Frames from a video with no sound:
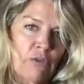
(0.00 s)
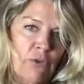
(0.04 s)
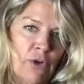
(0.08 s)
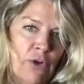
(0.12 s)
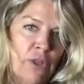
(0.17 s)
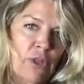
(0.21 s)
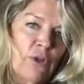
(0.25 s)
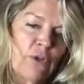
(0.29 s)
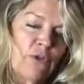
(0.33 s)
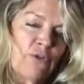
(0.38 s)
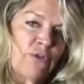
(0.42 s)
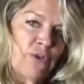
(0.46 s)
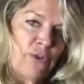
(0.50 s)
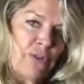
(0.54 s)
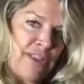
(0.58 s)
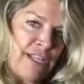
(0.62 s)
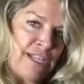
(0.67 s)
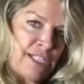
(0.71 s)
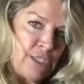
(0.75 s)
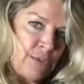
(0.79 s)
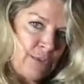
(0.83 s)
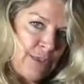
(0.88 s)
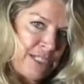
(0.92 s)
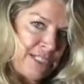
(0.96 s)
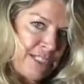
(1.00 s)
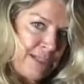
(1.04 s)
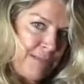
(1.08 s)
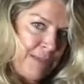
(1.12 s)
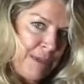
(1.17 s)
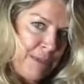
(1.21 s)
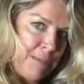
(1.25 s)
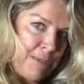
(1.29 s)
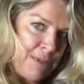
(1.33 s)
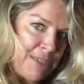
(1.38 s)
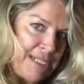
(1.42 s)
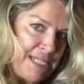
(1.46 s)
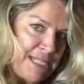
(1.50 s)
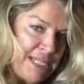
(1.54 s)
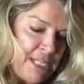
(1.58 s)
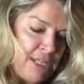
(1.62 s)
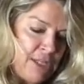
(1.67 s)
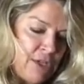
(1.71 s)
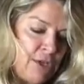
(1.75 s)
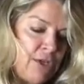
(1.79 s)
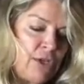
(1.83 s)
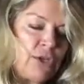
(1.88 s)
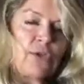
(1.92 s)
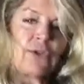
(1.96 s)
oil for this recipe in
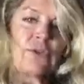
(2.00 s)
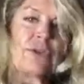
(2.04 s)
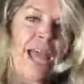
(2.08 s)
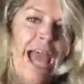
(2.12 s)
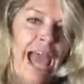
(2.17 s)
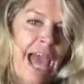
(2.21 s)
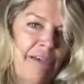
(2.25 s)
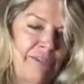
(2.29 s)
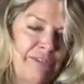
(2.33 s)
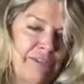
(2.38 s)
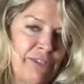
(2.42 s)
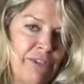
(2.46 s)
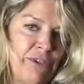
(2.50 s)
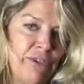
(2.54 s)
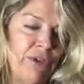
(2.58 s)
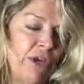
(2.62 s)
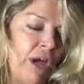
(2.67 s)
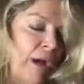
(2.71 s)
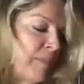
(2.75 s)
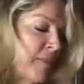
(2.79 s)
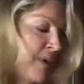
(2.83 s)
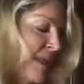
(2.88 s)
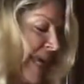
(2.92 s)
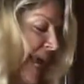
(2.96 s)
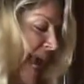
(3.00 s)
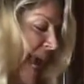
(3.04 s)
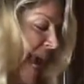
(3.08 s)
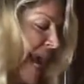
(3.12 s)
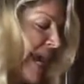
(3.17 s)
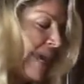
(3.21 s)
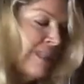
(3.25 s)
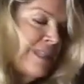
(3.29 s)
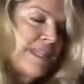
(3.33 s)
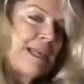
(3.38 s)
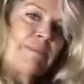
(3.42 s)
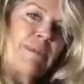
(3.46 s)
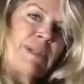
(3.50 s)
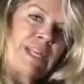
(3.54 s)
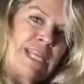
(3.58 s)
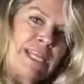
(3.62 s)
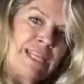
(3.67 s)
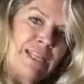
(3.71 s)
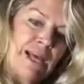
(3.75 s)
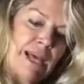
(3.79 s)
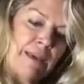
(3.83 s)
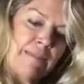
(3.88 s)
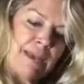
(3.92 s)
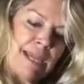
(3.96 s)
particular. You don't have to. I'm going to add lemon
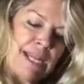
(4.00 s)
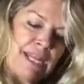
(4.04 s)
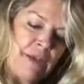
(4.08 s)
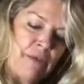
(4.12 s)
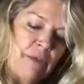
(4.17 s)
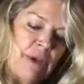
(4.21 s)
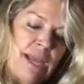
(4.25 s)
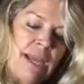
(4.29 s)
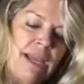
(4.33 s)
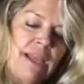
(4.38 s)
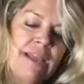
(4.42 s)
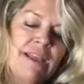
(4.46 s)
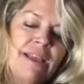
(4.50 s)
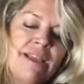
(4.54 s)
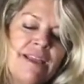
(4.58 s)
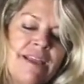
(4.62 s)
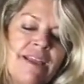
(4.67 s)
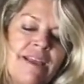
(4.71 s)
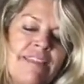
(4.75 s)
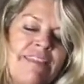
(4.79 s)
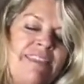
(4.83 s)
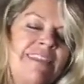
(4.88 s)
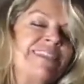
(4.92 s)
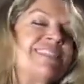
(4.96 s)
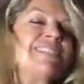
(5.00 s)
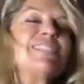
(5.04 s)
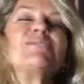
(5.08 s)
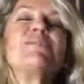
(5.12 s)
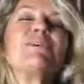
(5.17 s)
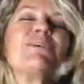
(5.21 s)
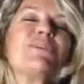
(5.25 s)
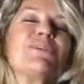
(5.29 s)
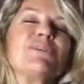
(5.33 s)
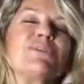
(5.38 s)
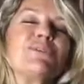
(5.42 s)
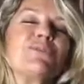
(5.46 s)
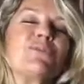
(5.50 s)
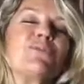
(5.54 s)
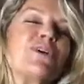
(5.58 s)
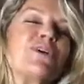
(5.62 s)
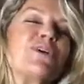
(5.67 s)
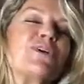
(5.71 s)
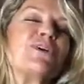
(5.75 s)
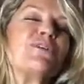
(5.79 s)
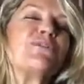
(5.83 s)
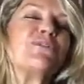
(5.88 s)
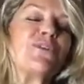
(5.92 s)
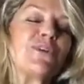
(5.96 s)
and lime anyway. This is one of those
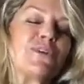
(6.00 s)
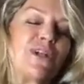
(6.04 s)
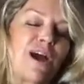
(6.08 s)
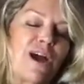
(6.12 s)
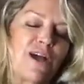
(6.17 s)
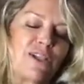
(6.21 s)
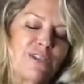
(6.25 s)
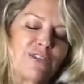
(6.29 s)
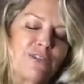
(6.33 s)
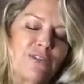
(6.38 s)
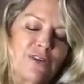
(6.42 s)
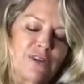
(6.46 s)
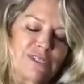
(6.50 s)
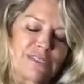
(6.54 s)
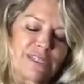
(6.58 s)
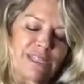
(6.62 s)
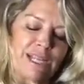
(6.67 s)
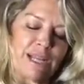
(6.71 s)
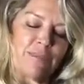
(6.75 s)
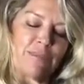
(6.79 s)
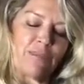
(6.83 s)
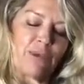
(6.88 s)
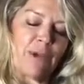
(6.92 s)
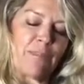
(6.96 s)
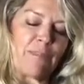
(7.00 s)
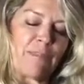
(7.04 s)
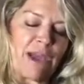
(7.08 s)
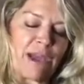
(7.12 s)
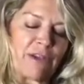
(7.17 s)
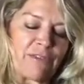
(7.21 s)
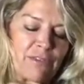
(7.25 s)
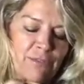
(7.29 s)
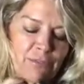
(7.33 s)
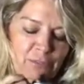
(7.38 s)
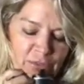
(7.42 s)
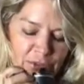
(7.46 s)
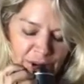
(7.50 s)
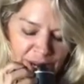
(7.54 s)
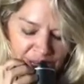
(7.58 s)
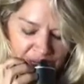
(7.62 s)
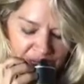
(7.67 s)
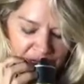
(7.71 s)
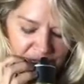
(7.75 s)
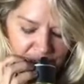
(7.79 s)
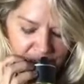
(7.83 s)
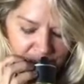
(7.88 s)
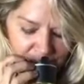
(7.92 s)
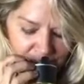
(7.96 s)
wonderful olive oils that I brought back from France.